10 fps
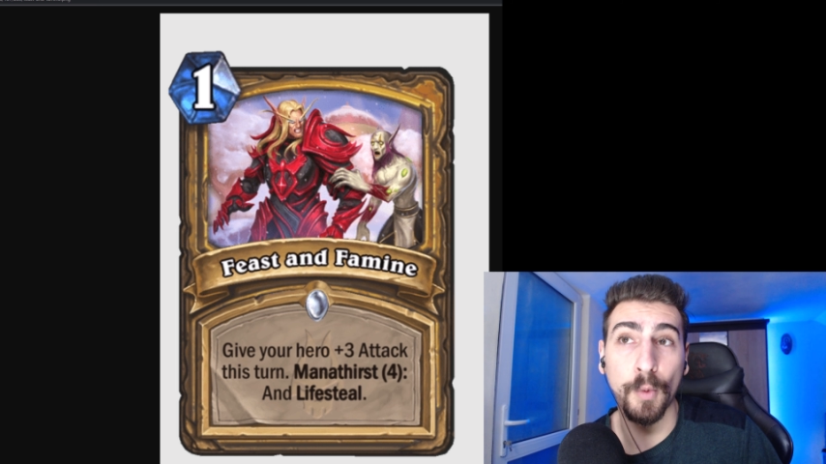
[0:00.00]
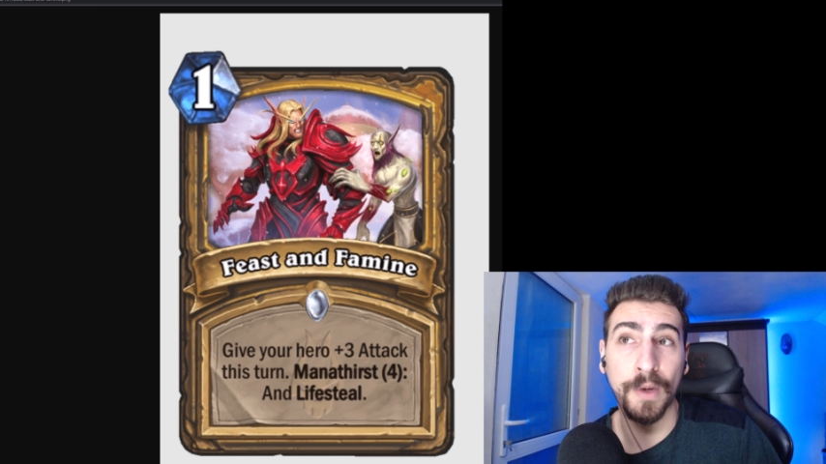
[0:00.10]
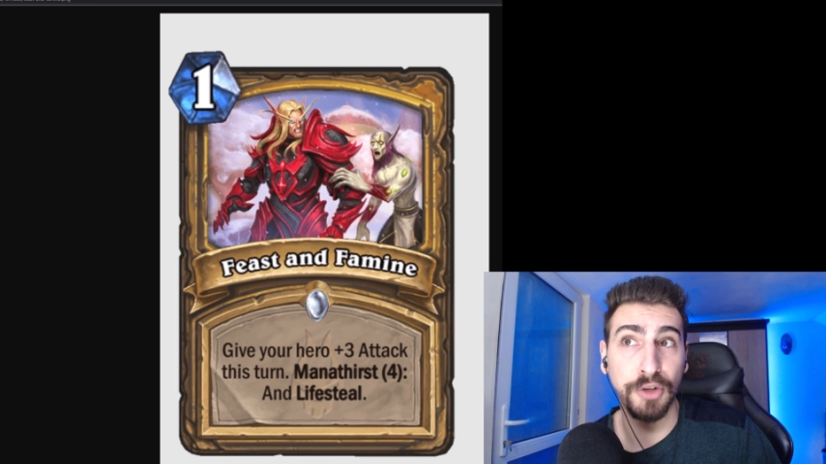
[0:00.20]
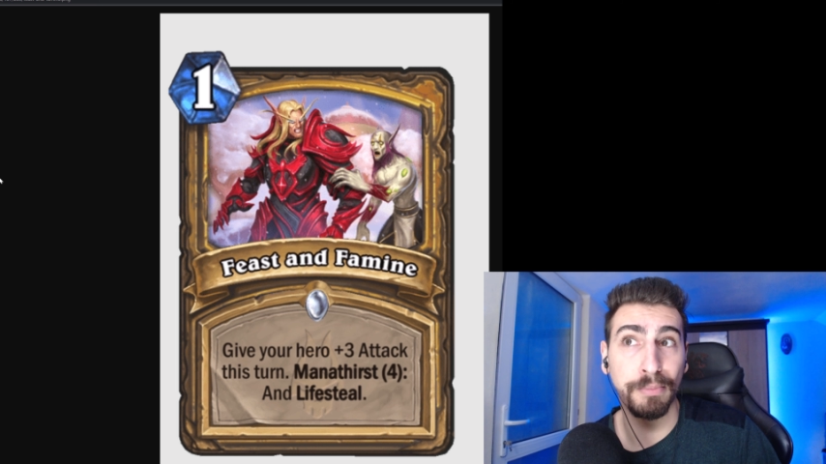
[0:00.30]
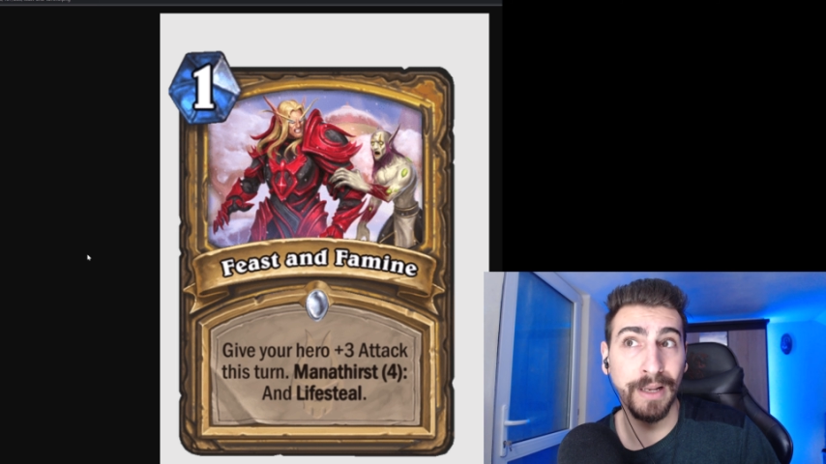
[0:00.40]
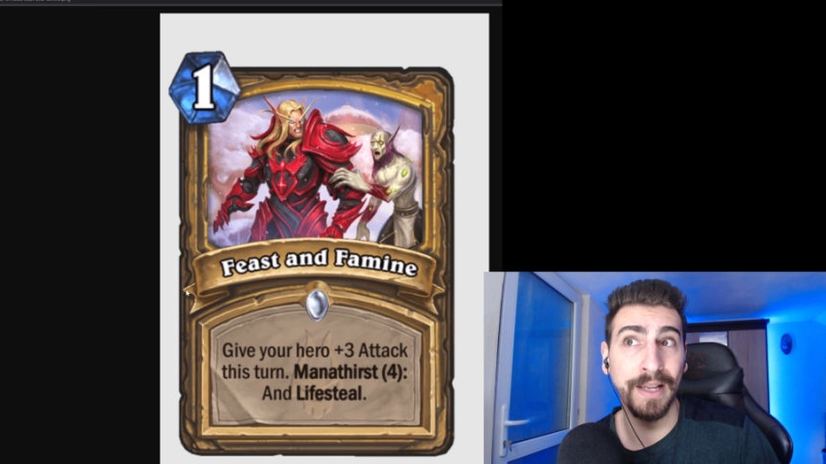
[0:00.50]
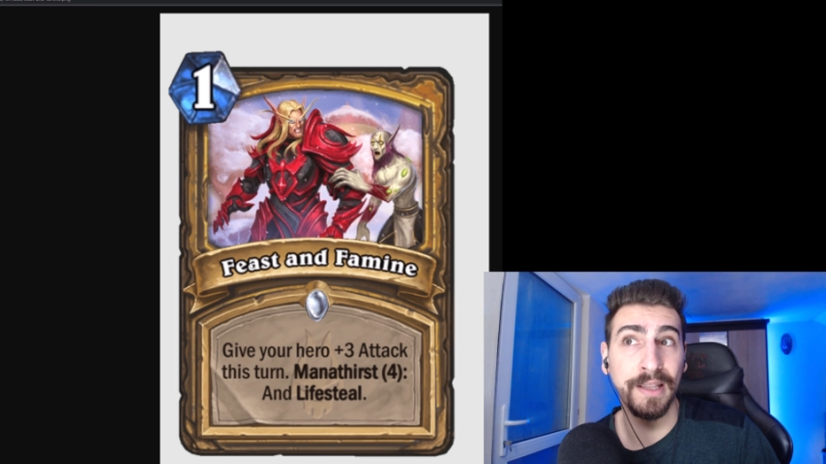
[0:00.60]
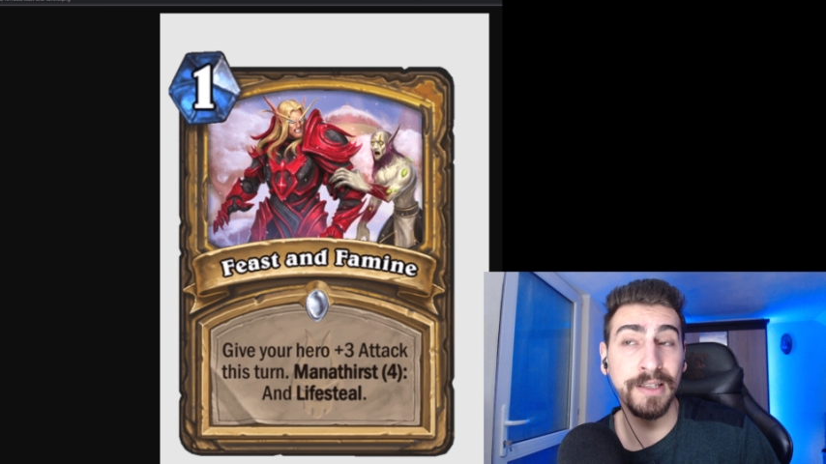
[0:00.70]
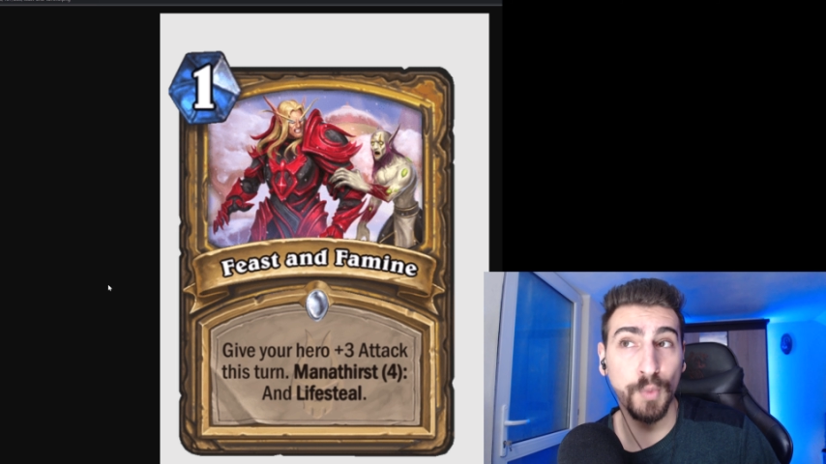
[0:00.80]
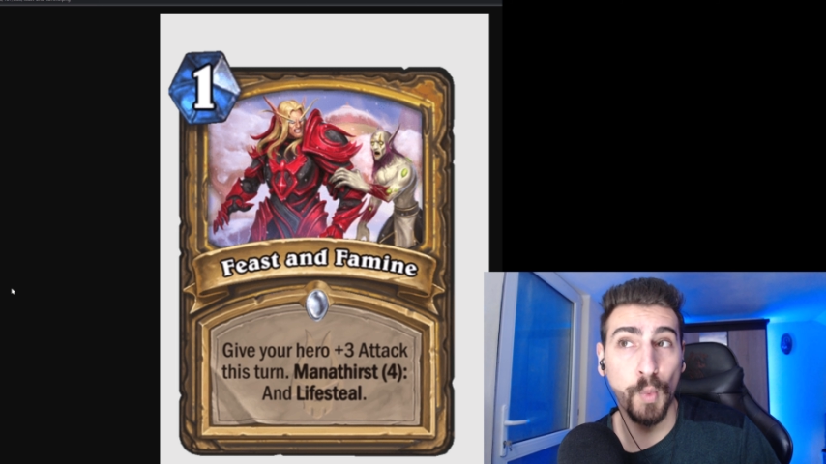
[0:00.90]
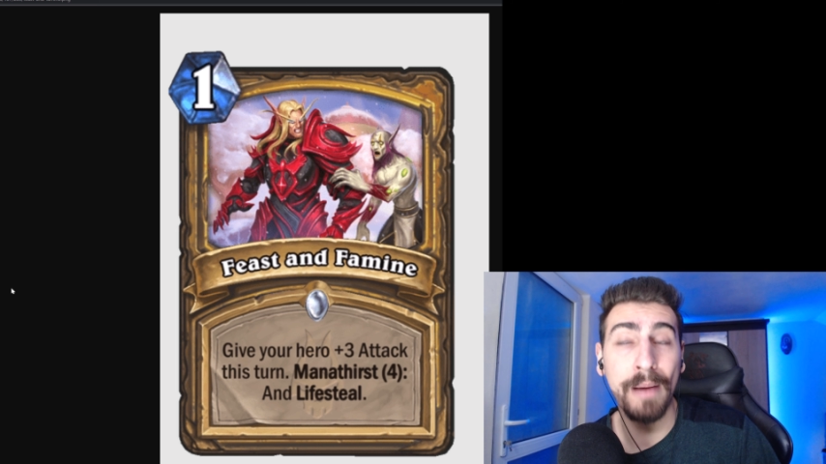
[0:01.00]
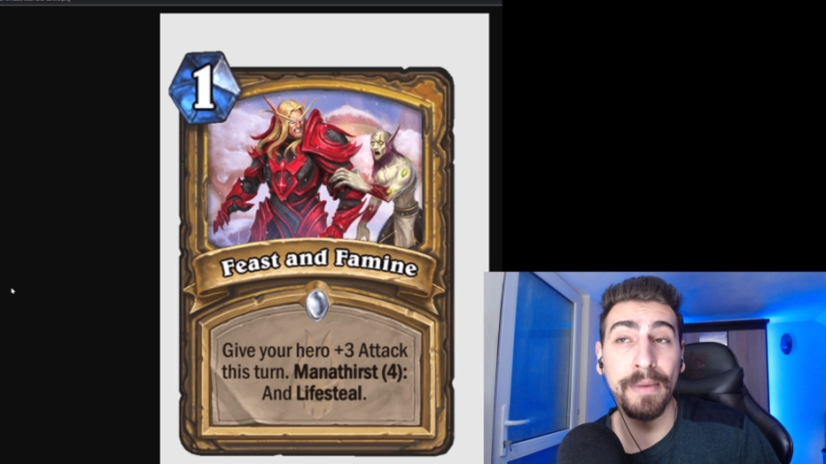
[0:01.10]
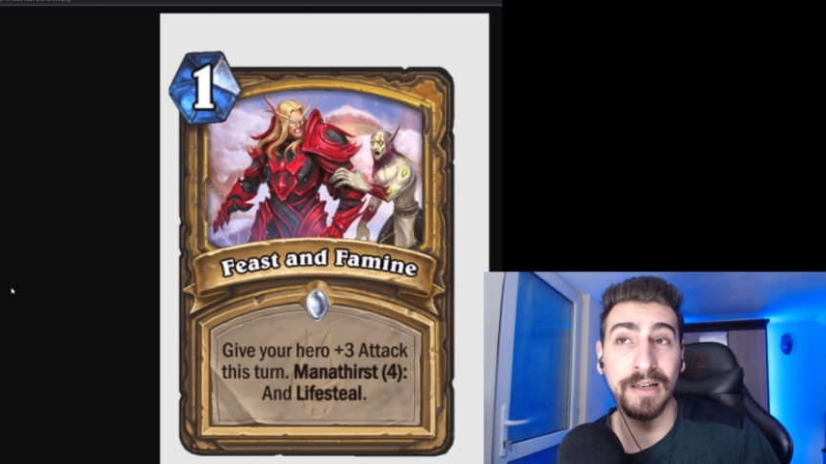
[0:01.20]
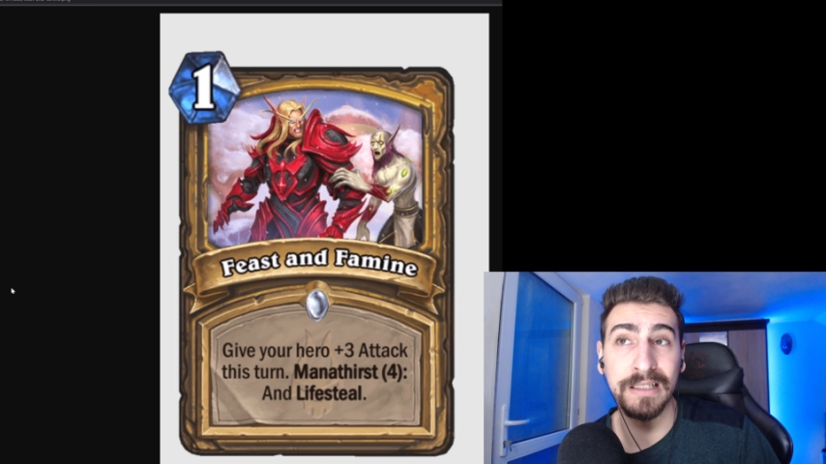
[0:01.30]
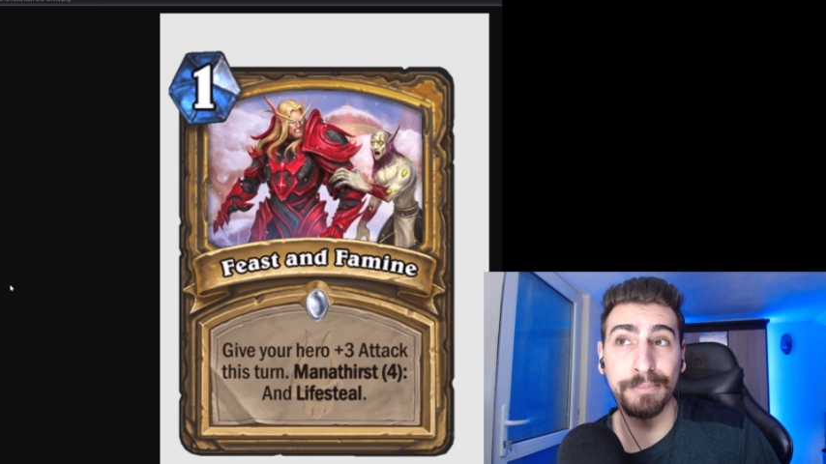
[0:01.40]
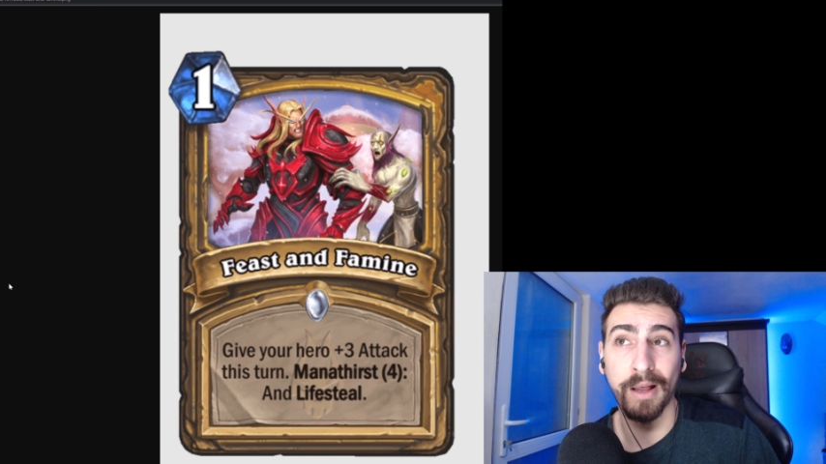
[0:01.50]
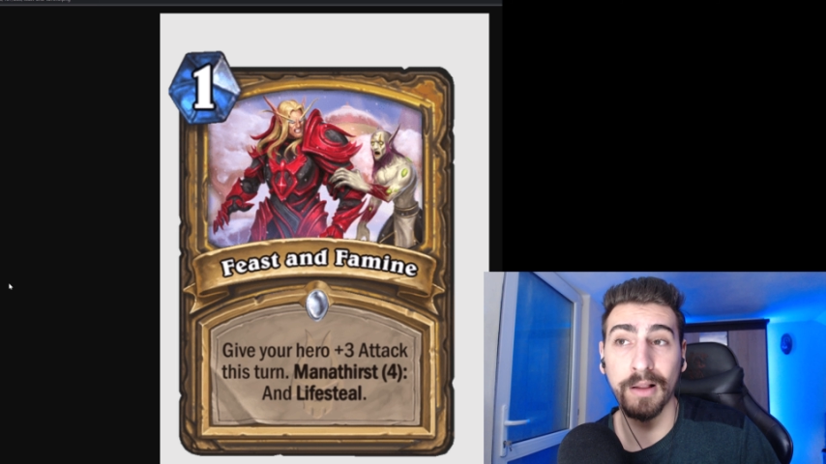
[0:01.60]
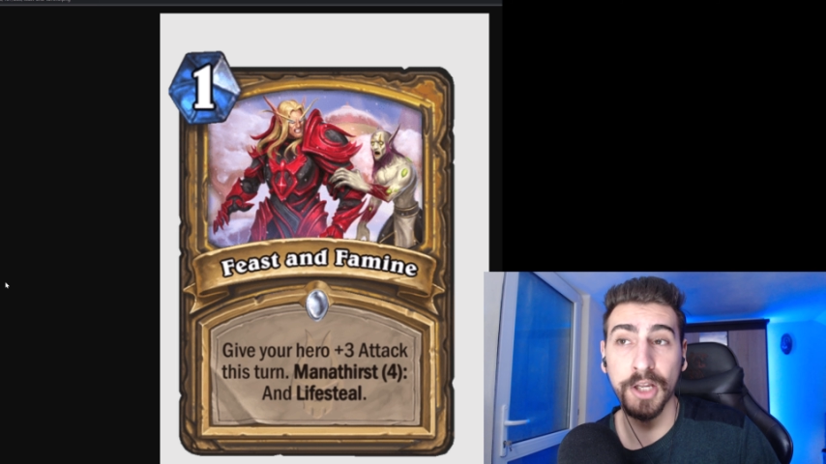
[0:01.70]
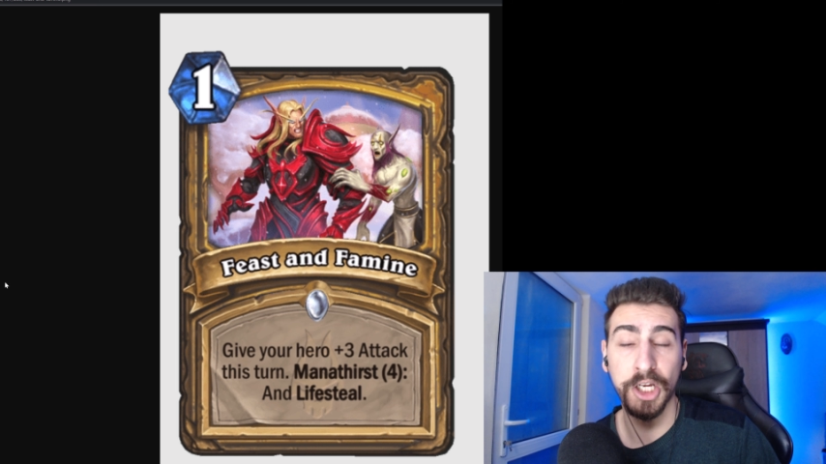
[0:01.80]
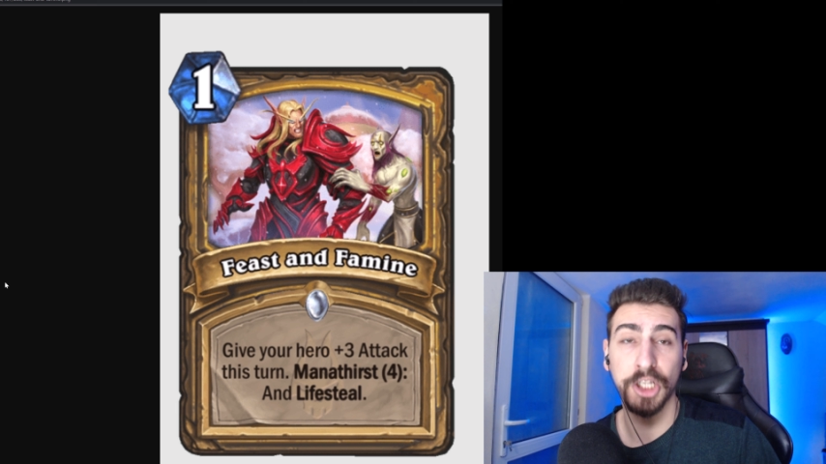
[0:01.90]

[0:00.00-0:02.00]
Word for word: when you play this 1 mana spell